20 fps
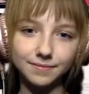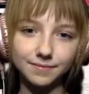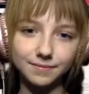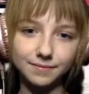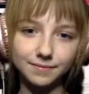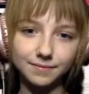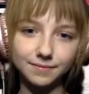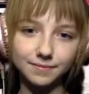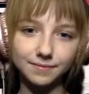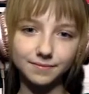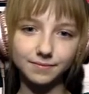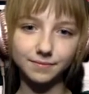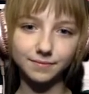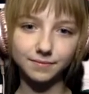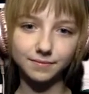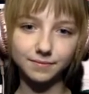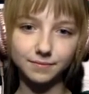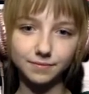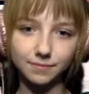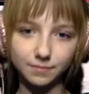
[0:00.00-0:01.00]

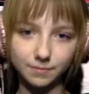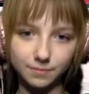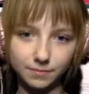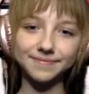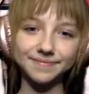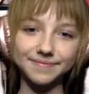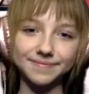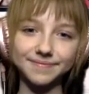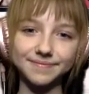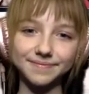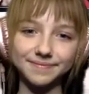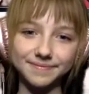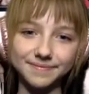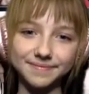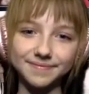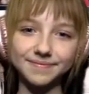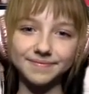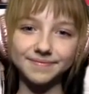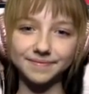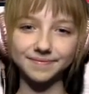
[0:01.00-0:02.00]

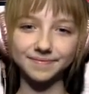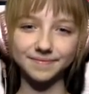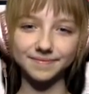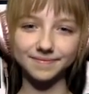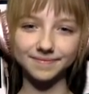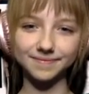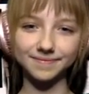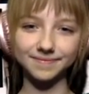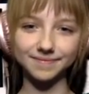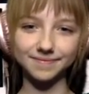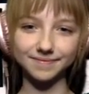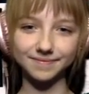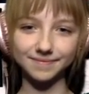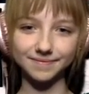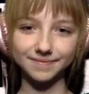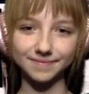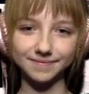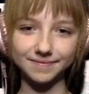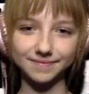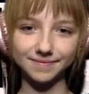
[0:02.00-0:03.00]

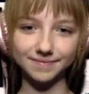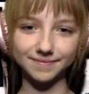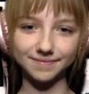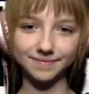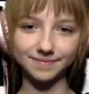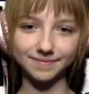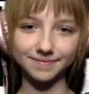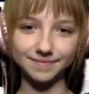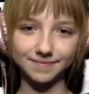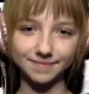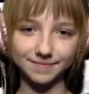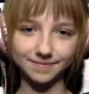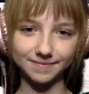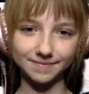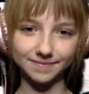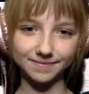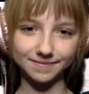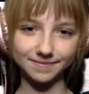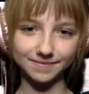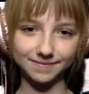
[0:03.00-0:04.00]

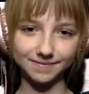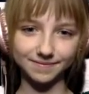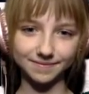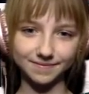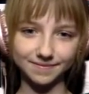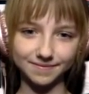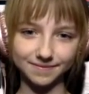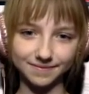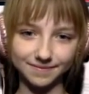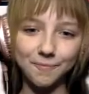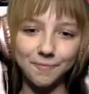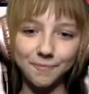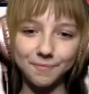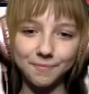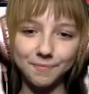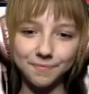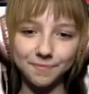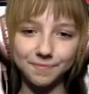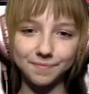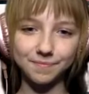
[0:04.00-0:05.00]

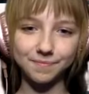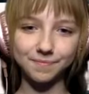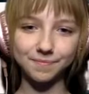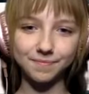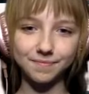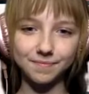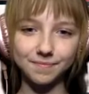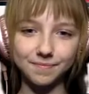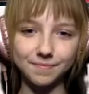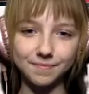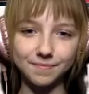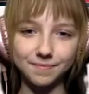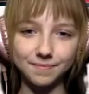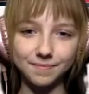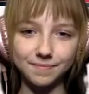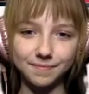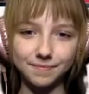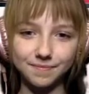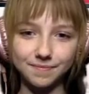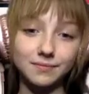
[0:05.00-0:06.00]

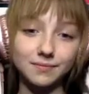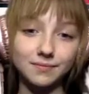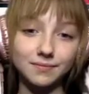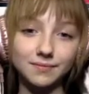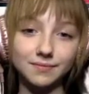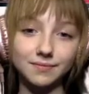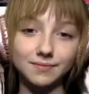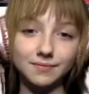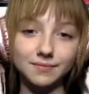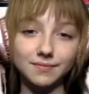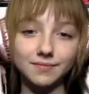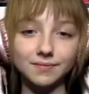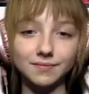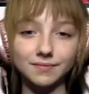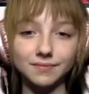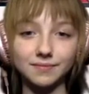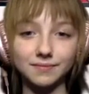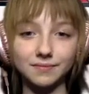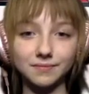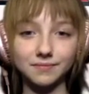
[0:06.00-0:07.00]

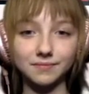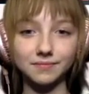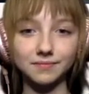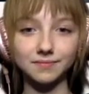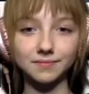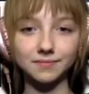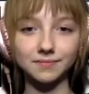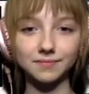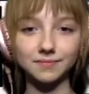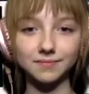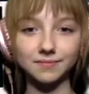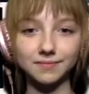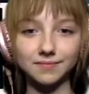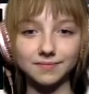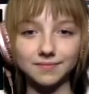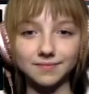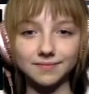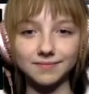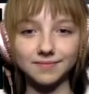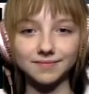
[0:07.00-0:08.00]
[no speech]